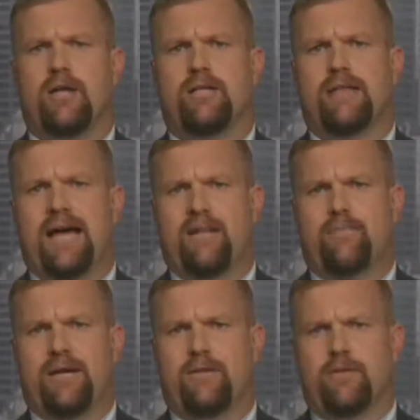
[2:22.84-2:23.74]
a lot
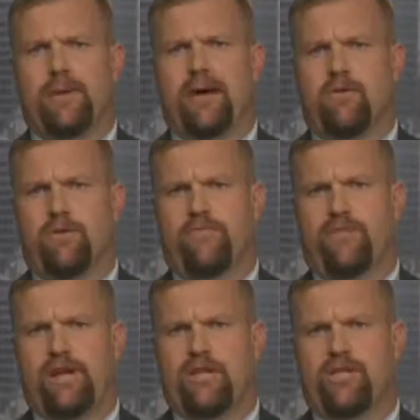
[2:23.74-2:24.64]
about the power of
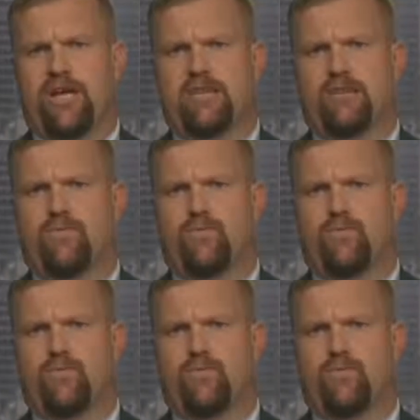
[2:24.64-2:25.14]
franchising